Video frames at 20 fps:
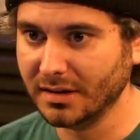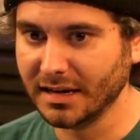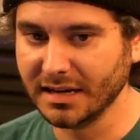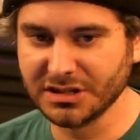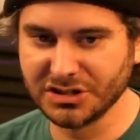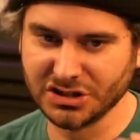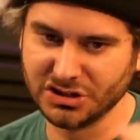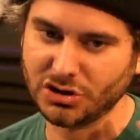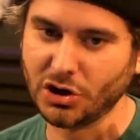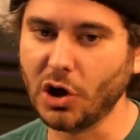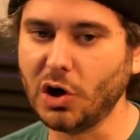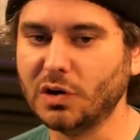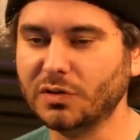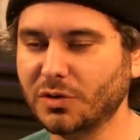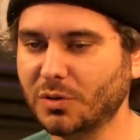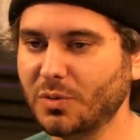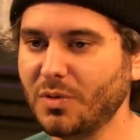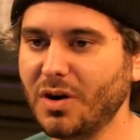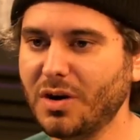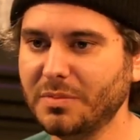It's just
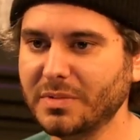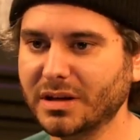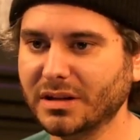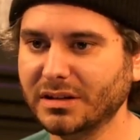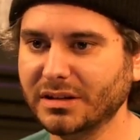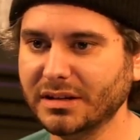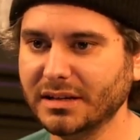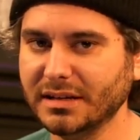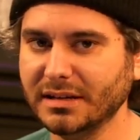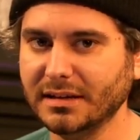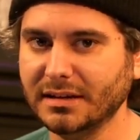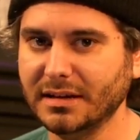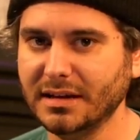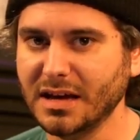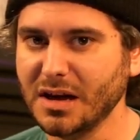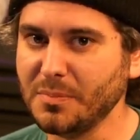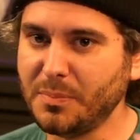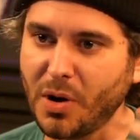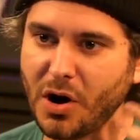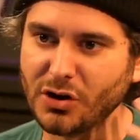overwhelmingly
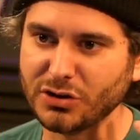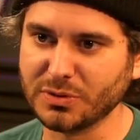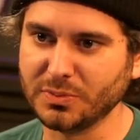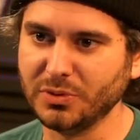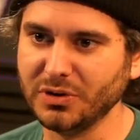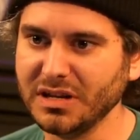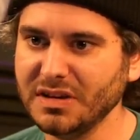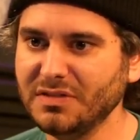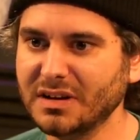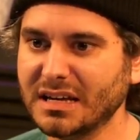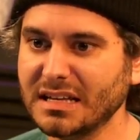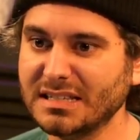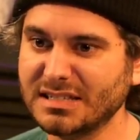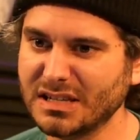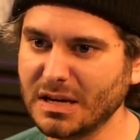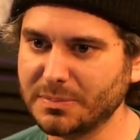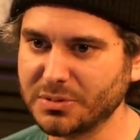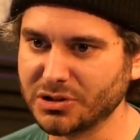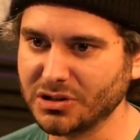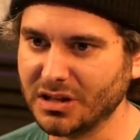impossible to even
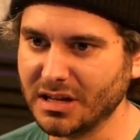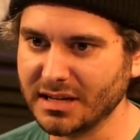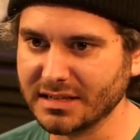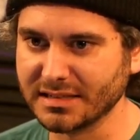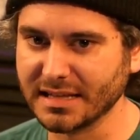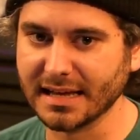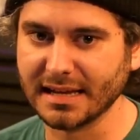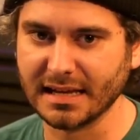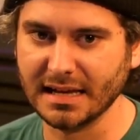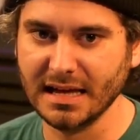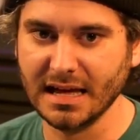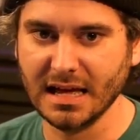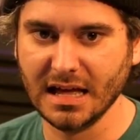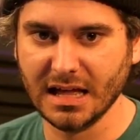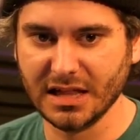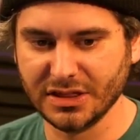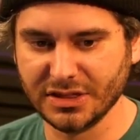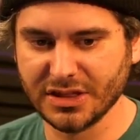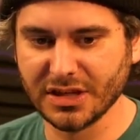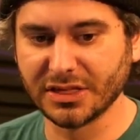conceptualize like
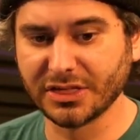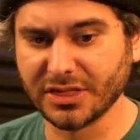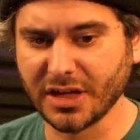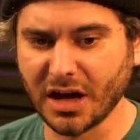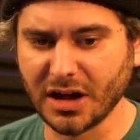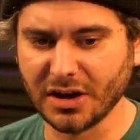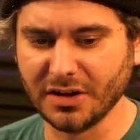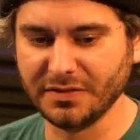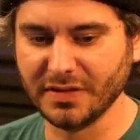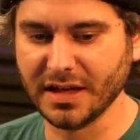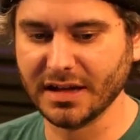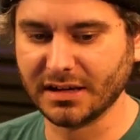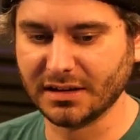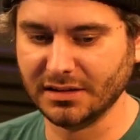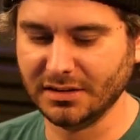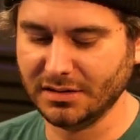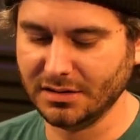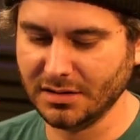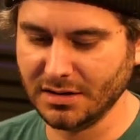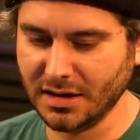the thought of like
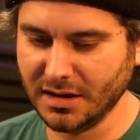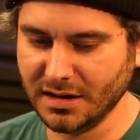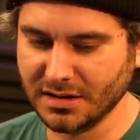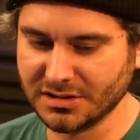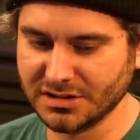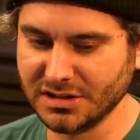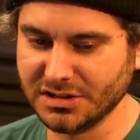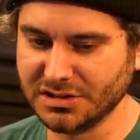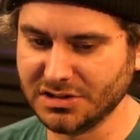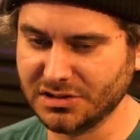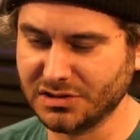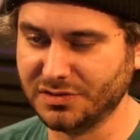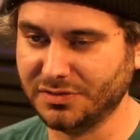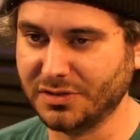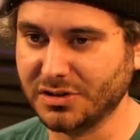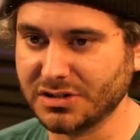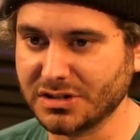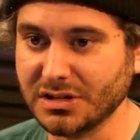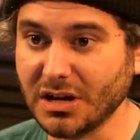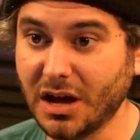existence
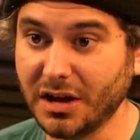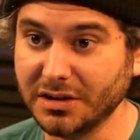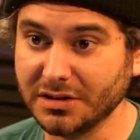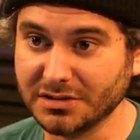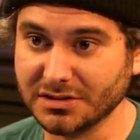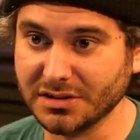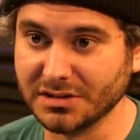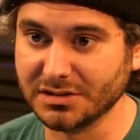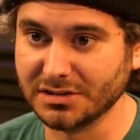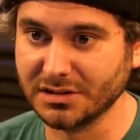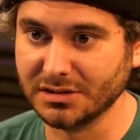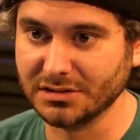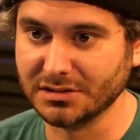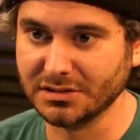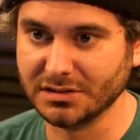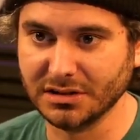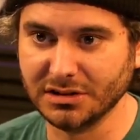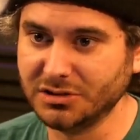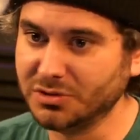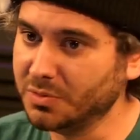versus
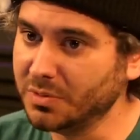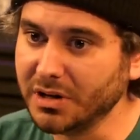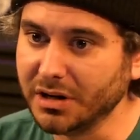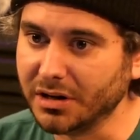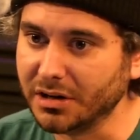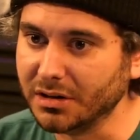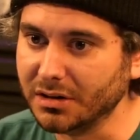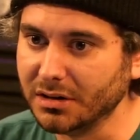non-existence. It's weird.